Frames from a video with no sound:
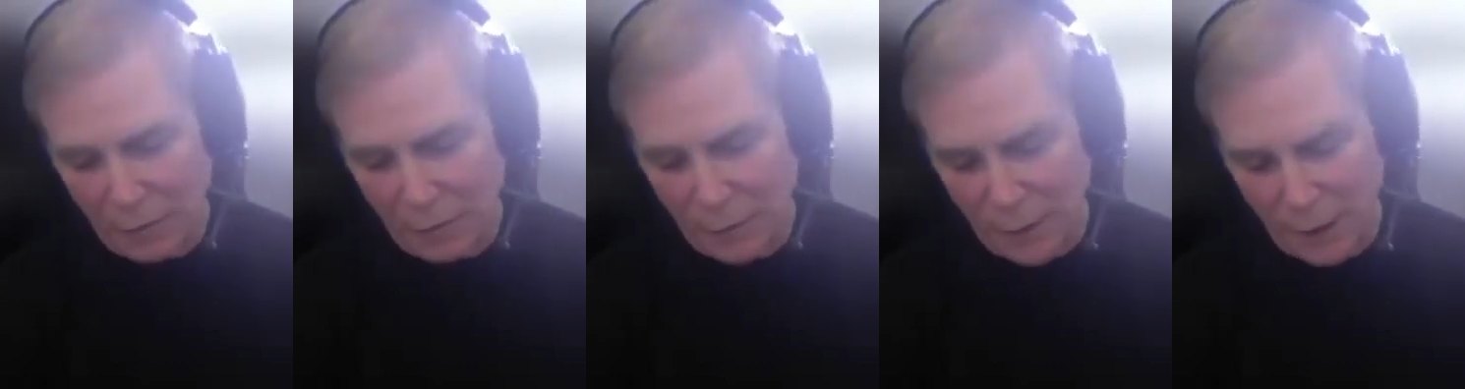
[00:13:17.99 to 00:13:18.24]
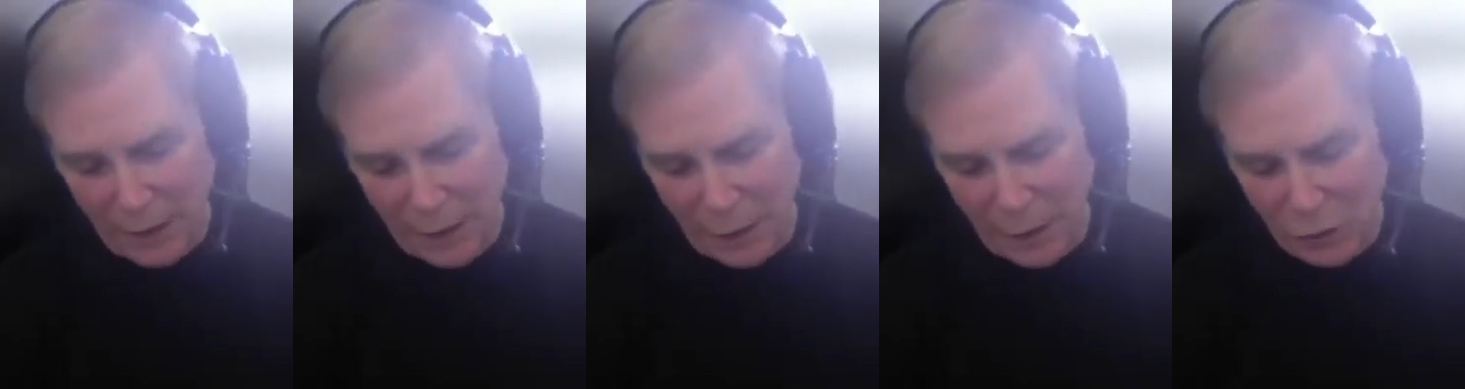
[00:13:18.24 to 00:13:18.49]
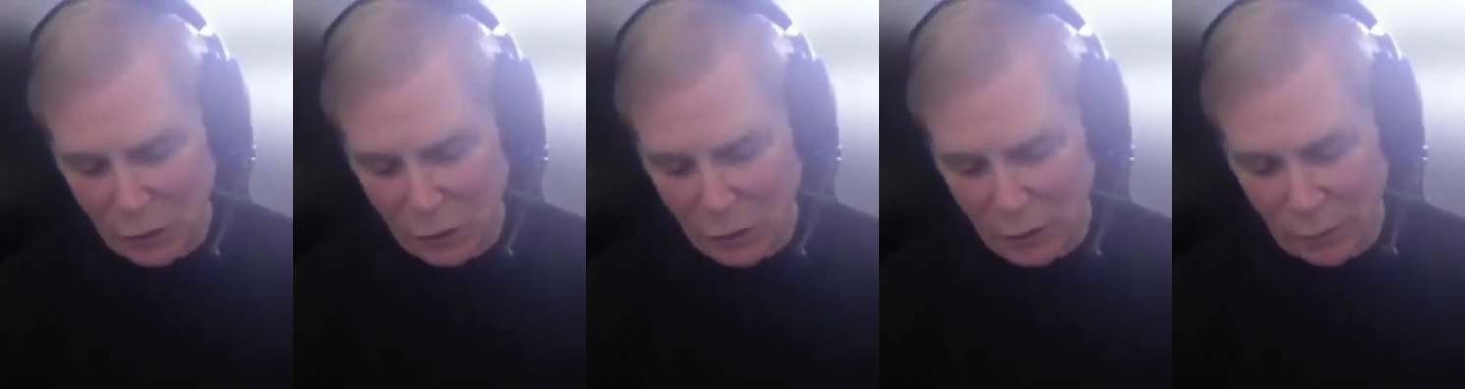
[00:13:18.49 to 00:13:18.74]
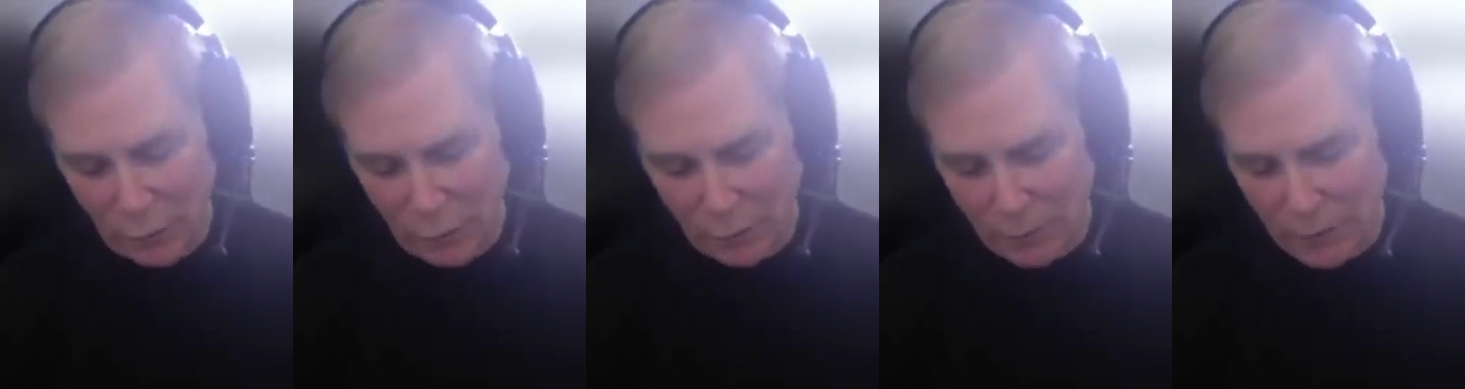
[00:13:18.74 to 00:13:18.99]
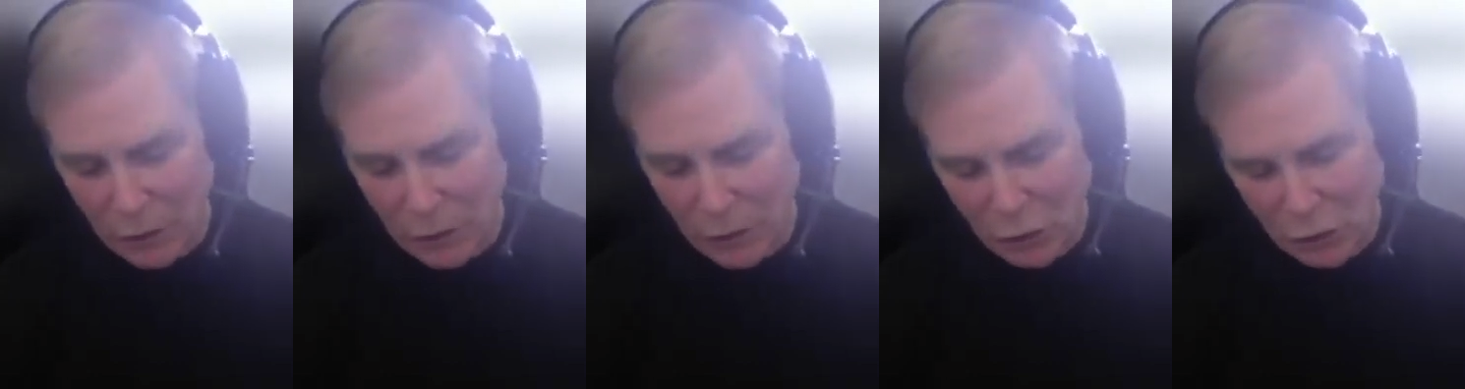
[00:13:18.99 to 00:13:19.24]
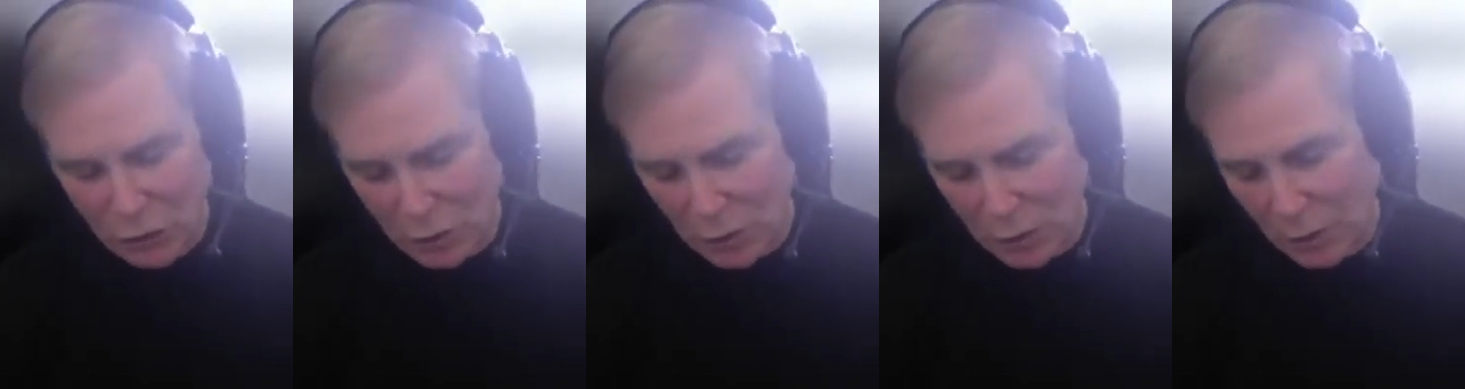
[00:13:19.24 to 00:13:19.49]
financial
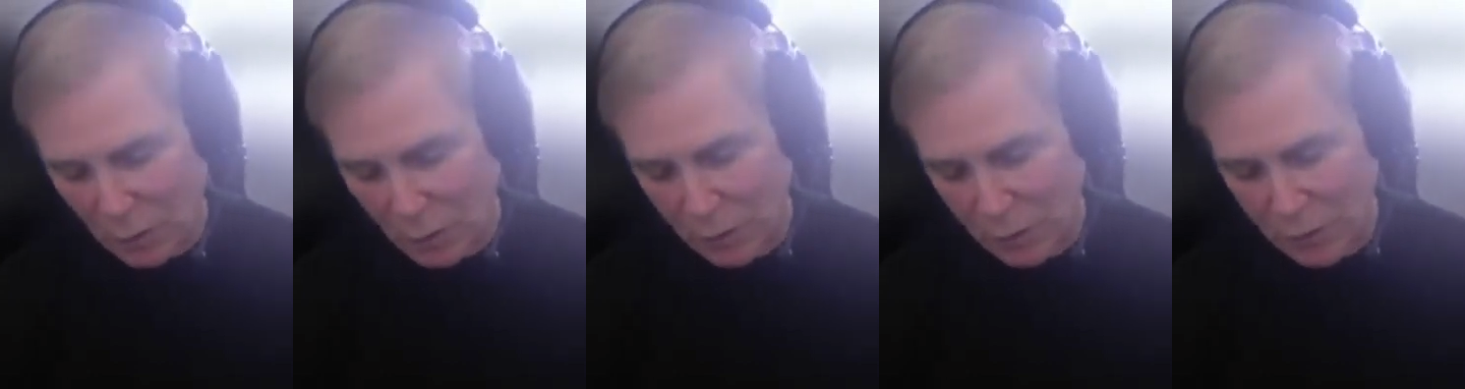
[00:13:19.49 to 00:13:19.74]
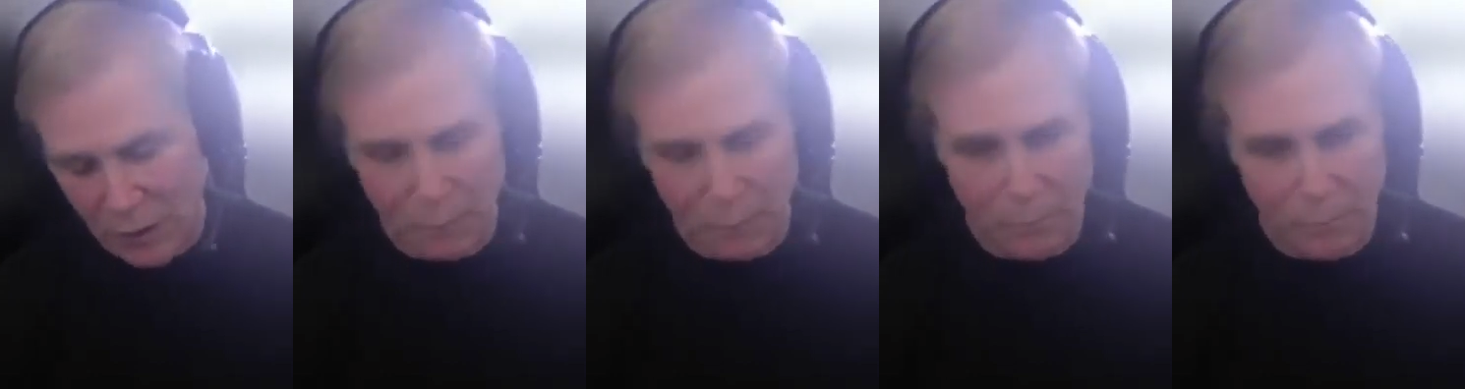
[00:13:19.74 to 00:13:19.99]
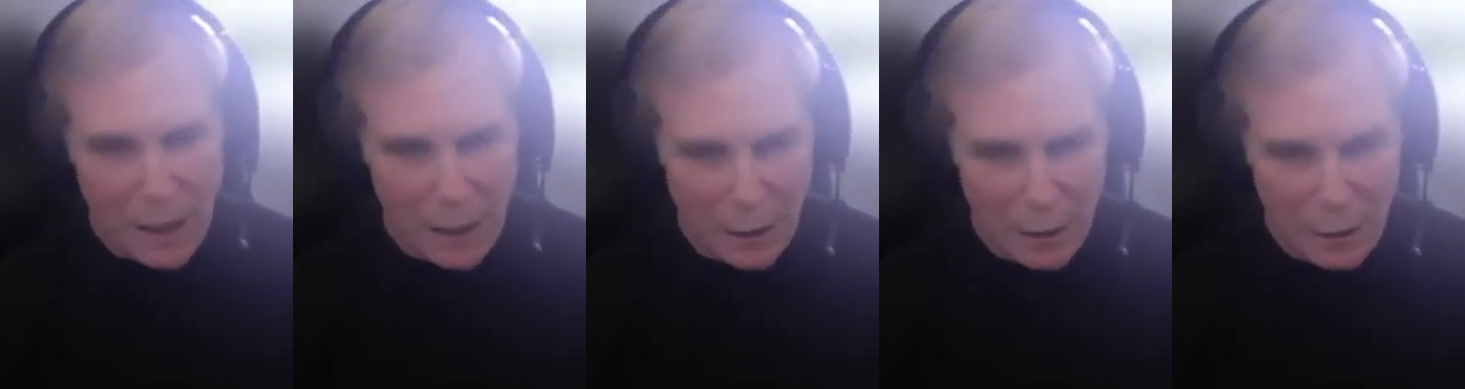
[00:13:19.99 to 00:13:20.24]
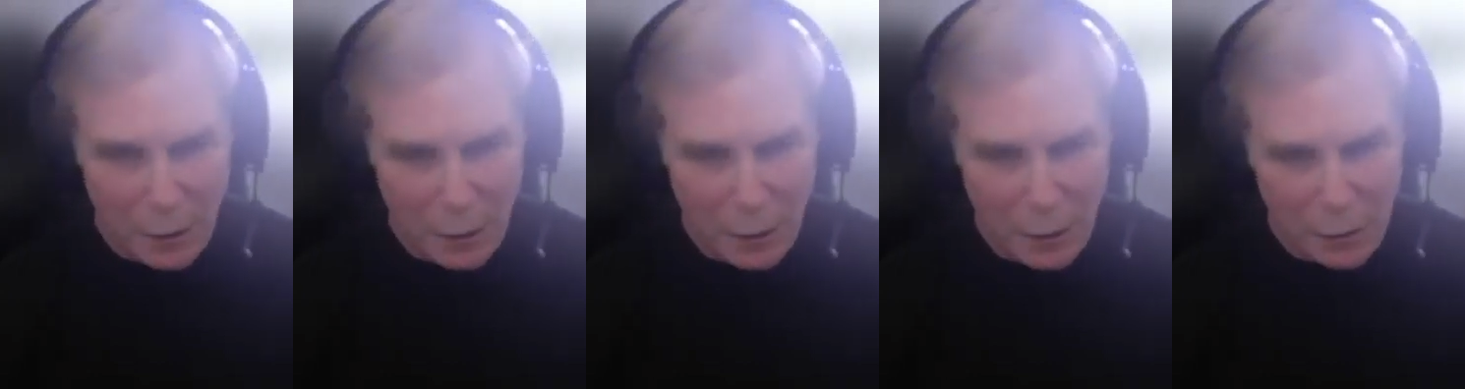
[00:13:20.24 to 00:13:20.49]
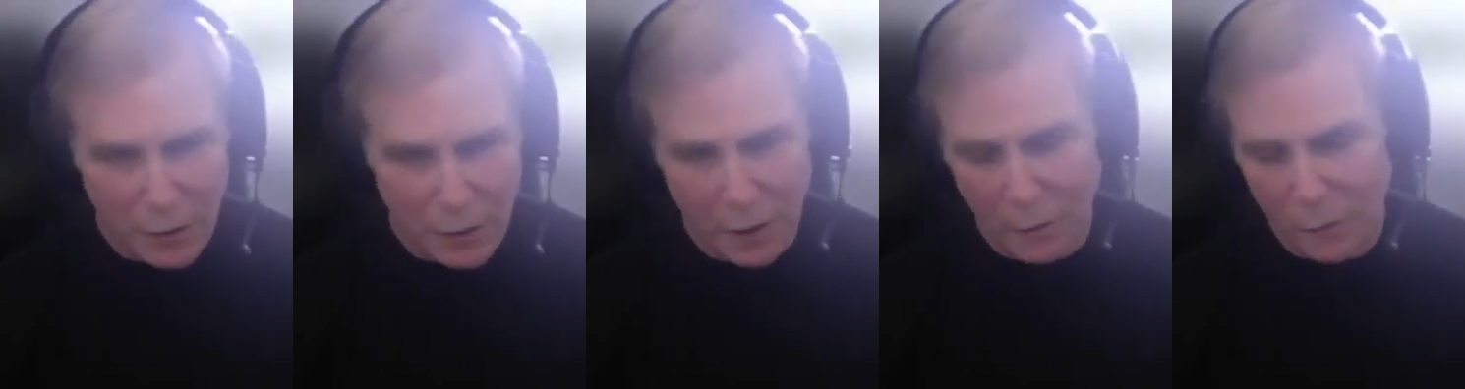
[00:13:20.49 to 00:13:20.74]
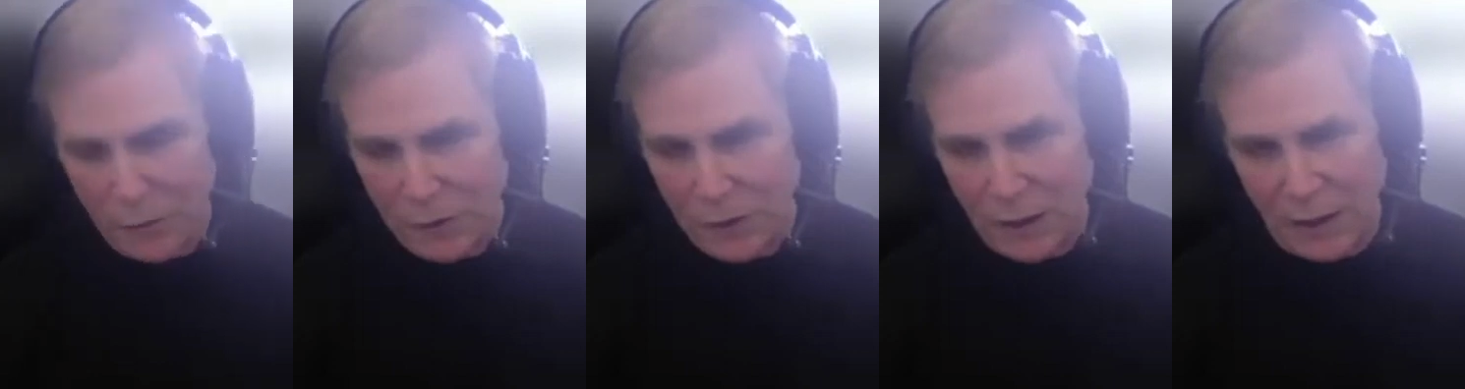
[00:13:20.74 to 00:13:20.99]
information they won't take medical they
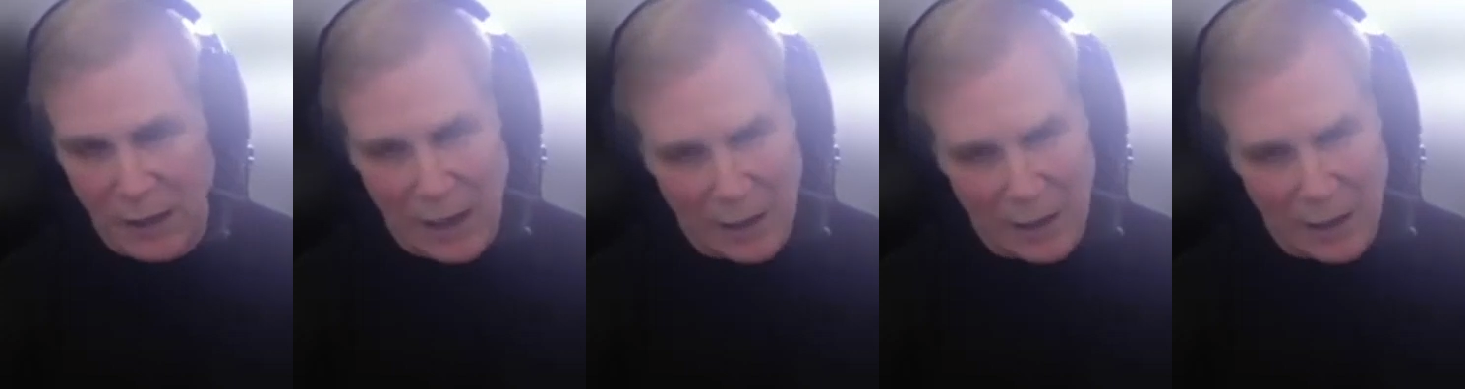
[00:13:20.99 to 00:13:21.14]
don't take